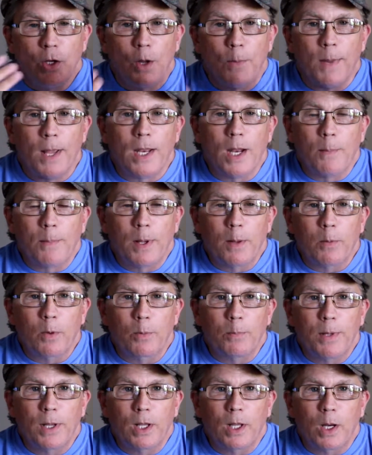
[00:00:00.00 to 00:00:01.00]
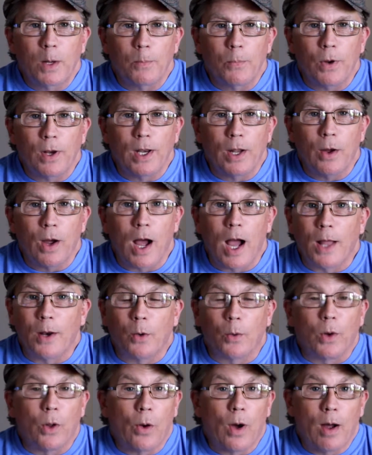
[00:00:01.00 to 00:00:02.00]
You may not be able to pick it up right now. I
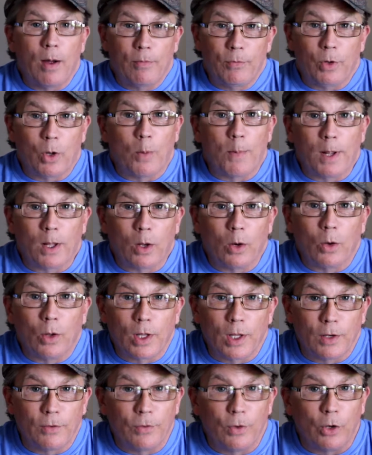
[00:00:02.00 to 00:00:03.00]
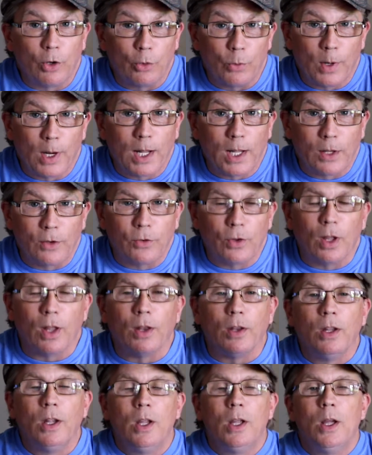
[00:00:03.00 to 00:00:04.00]
don't know. I'll have to go back and look at the footage when I get
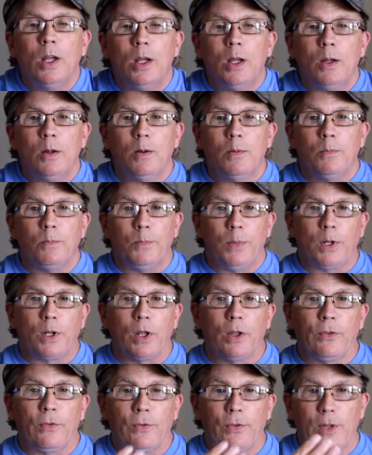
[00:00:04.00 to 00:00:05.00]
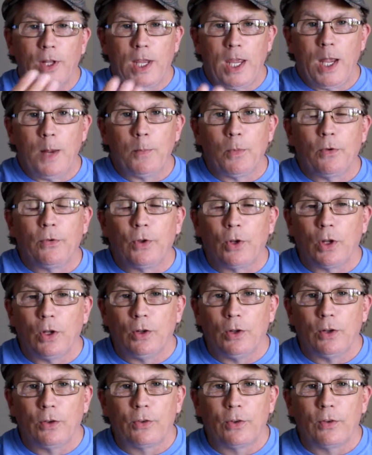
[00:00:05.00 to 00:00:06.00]
done, because the camera's a
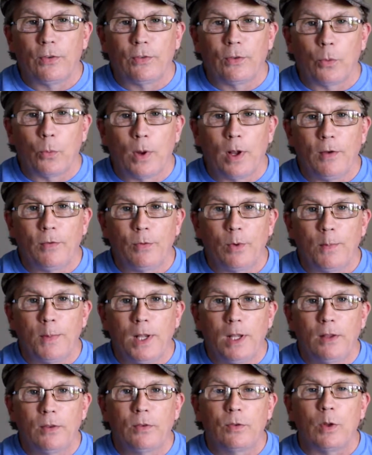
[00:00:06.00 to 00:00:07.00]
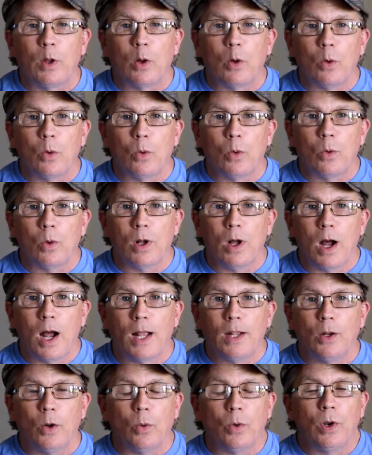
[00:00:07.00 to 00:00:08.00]
good distance away from me, so
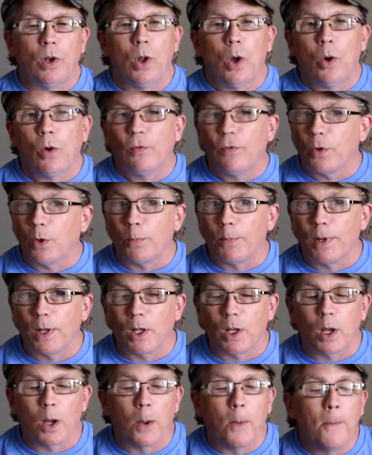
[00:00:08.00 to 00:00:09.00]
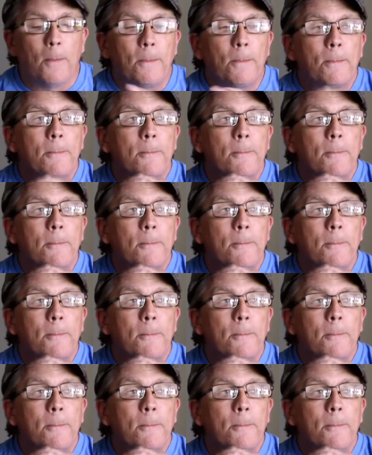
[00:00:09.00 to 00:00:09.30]
I don't know if it'll pick up.